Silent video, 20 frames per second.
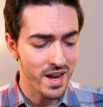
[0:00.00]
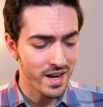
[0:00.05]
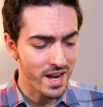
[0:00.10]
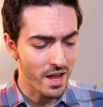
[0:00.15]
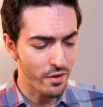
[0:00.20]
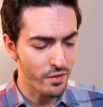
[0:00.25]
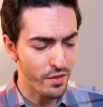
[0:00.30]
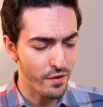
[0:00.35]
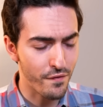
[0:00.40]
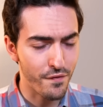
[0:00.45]

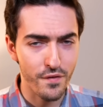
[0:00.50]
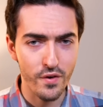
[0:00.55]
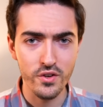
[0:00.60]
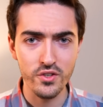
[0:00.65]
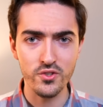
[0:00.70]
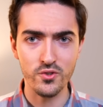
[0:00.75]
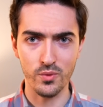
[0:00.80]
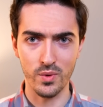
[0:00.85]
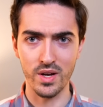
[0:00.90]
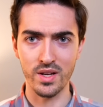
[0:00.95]
Now, the
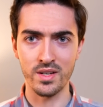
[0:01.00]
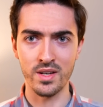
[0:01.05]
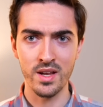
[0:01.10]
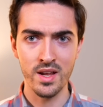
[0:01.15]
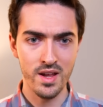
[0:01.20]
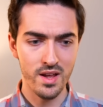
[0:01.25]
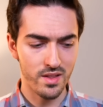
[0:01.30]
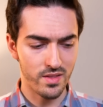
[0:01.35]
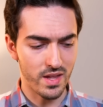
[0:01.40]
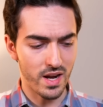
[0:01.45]
first one
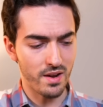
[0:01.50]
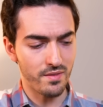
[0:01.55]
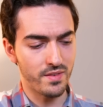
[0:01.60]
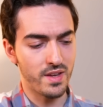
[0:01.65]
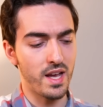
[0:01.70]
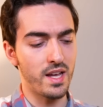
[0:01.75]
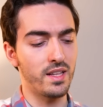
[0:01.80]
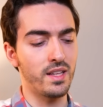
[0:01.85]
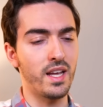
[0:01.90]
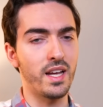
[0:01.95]
that I've
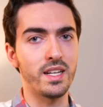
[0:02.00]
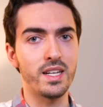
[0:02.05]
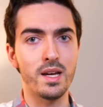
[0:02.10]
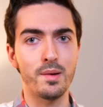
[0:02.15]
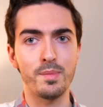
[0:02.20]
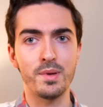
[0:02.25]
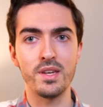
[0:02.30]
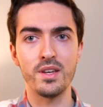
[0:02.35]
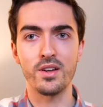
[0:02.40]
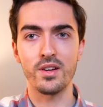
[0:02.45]
got lined
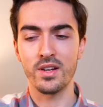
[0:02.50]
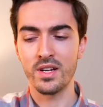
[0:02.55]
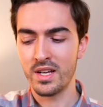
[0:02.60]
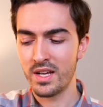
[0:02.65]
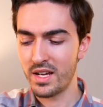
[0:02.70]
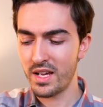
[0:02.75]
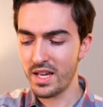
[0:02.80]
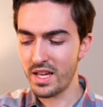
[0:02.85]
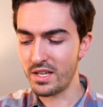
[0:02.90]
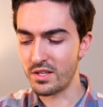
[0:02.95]
up here
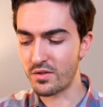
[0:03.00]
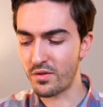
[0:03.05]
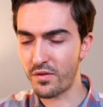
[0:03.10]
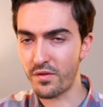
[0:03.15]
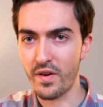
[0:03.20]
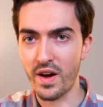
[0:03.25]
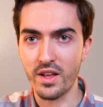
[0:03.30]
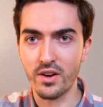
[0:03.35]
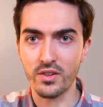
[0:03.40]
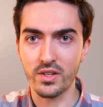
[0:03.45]
is
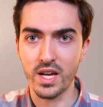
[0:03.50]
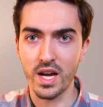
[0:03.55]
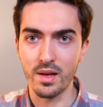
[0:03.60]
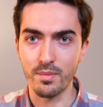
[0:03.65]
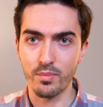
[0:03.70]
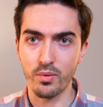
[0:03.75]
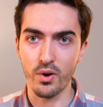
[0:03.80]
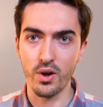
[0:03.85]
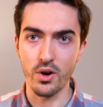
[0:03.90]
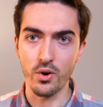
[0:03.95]
Final
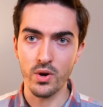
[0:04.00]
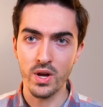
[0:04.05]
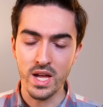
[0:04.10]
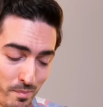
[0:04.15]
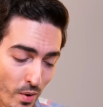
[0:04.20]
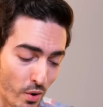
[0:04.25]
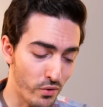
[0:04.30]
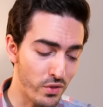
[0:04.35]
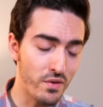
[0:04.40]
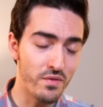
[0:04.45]
Cut Pro.
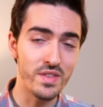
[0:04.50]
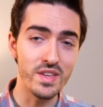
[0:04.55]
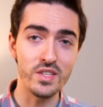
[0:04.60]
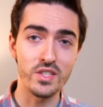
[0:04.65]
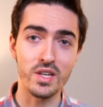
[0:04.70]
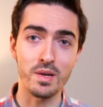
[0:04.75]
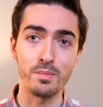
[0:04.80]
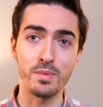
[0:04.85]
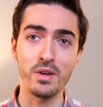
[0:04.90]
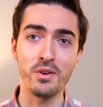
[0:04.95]
Both of these
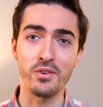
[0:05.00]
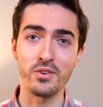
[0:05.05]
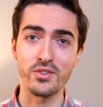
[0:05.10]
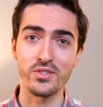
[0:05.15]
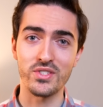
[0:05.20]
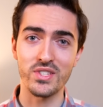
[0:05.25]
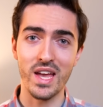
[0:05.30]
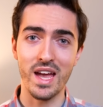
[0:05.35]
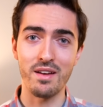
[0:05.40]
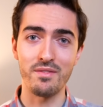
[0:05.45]

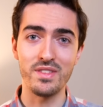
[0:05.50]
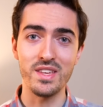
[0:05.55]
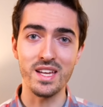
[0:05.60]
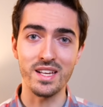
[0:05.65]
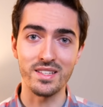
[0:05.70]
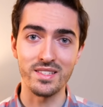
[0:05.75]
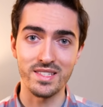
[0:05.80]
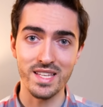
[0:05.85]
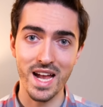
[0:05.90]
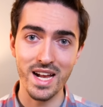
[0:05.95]
computers have the
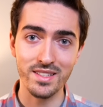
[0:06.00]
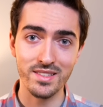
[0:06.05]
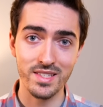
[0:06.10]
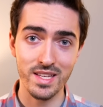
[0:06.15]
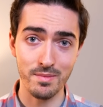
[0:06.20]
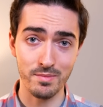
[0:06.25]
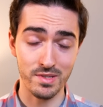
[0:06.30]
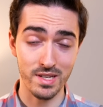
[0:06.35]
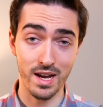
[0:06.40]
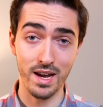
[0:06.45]
exact
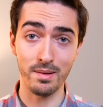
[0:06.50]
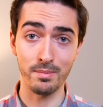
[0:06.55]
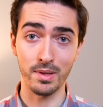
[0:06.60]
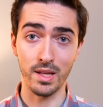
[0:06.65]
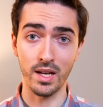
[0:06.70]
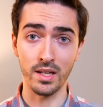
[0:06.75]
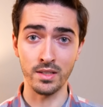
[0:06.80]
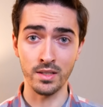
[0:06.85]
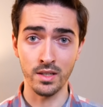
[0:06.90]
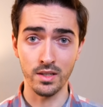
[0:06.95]
same
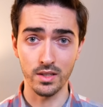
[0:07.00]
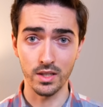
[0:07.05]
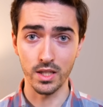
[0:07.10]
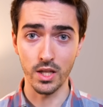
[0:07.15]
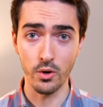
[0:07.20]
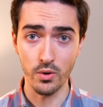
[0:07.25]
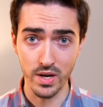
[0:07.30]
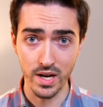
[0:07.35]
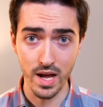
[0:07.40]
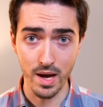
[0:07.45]
timeline
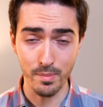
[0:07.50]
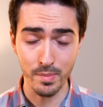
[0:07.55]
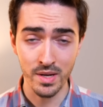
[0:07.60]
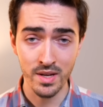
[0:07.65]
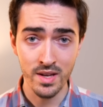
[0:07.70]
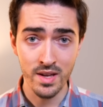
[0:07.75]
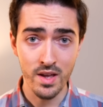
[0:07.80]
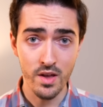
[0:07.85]
loaded up.